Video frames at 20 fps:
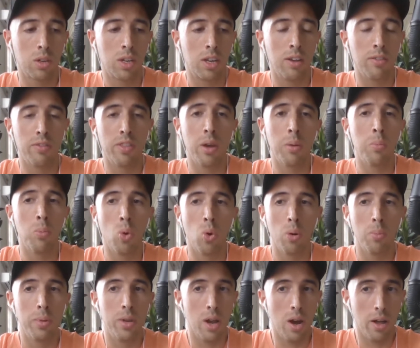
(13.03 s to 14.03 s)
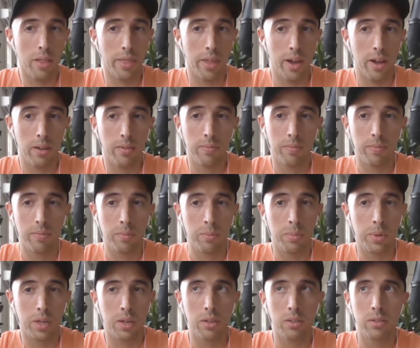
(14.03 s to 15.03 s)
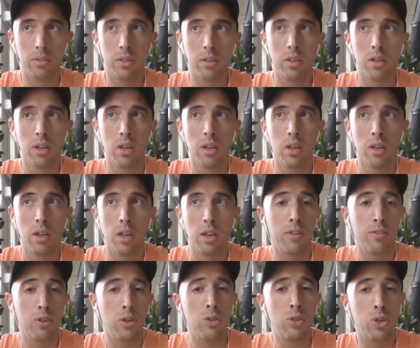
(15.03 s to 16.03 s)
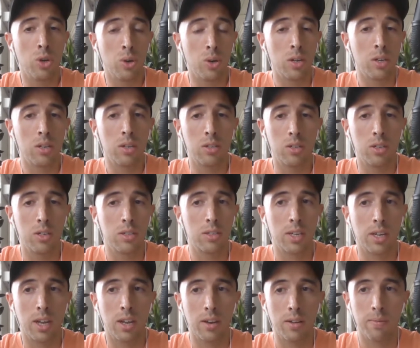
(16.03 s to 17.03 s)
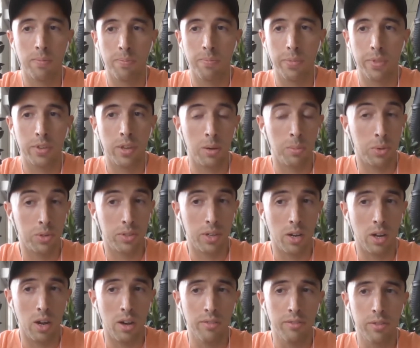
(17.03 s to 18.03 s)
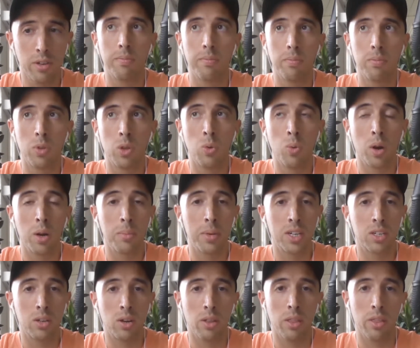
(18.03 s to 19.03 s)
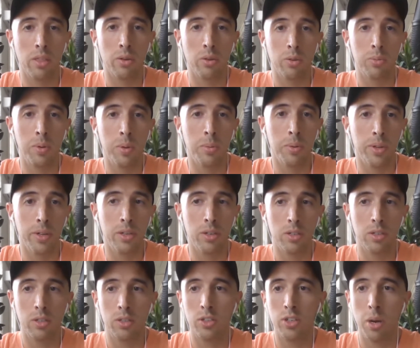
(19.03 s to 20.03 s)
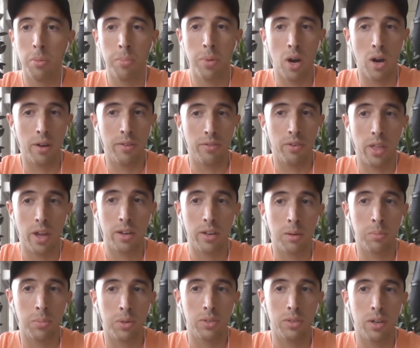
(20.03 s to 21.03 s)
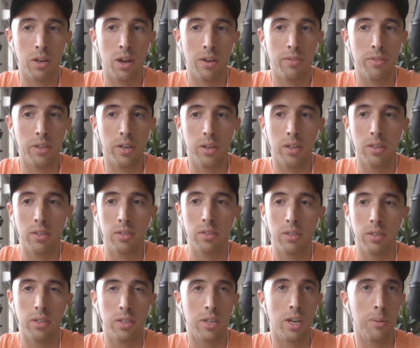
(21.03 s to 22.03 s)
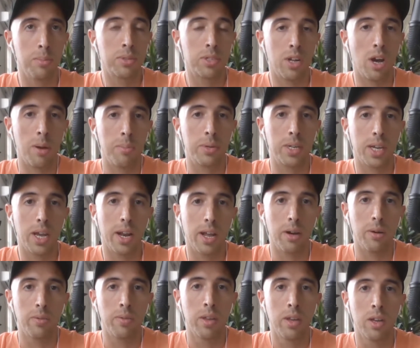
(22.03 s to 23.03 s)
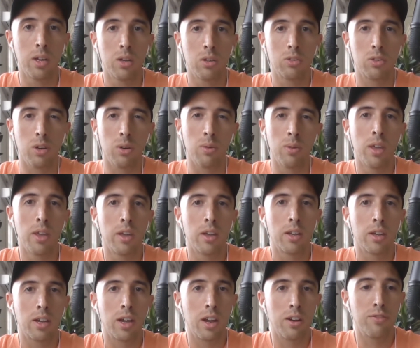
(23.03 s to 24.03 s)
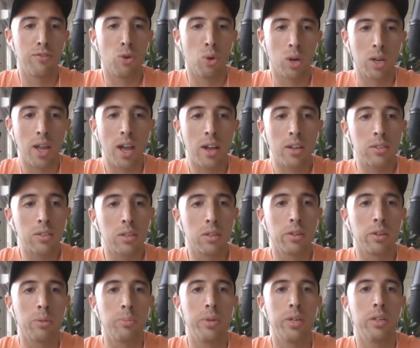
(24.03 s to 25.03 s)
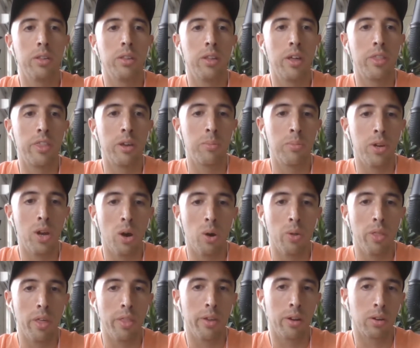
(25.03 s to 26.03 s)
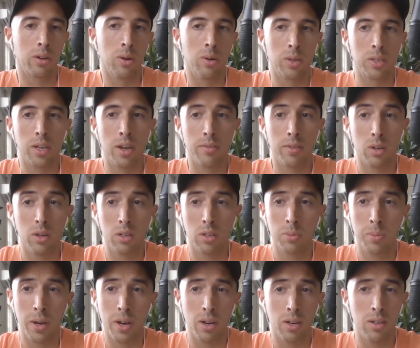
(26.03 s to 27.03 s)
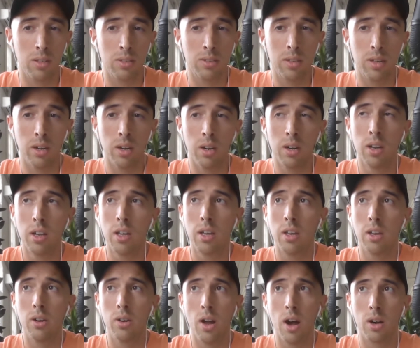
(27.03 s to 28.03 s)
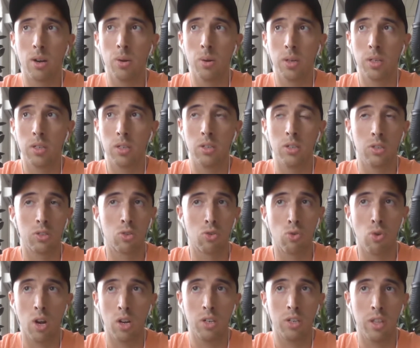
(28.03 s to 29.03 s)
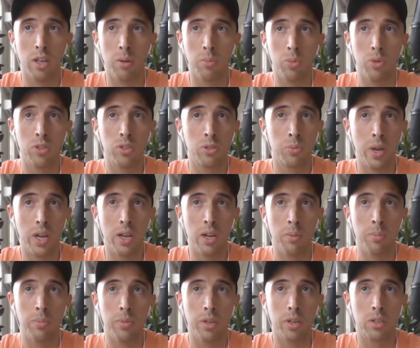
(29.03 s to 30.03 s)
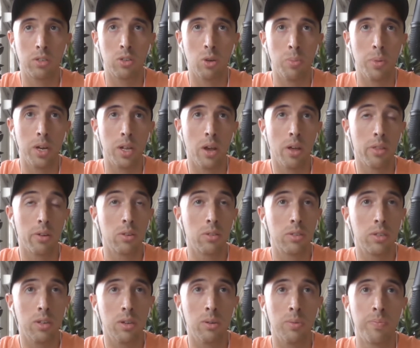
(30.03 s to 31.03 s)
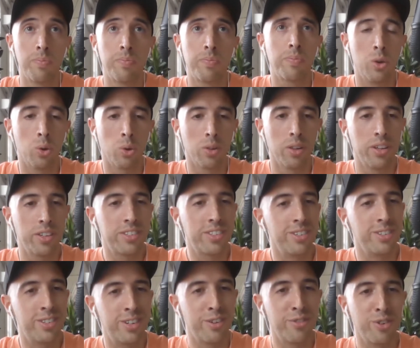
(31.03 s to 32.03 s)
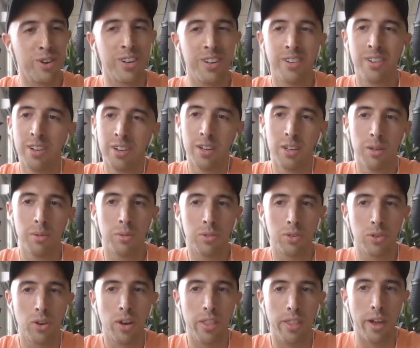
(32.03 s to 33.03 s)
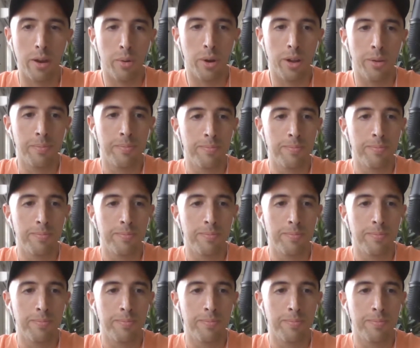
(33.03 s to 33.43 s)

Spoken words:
give them more beyond that, because if you joined just to get 10% off, you want to make sure that those people didn't just jump on for that 10% off and then instantly type stop to get out. So kind of forecast a little bit, let them know that they're going to have a good experience here. You're not going to just crush them with spam like so many others do. Your list is different. Treat it that way.